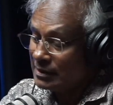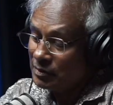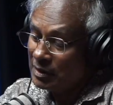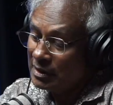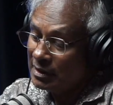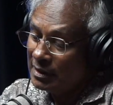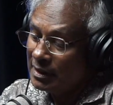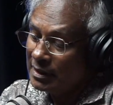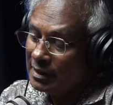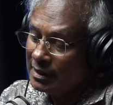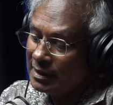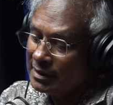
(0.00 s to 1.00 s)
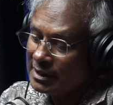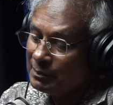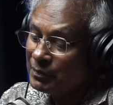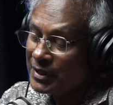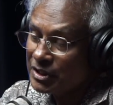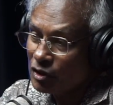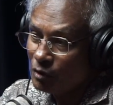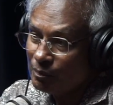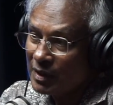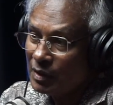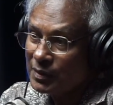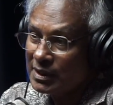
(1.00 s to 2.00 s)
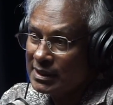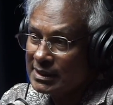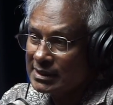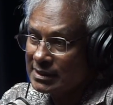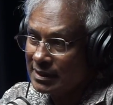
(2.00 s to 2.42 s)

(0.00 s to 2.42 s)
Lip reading: So the separation of powers,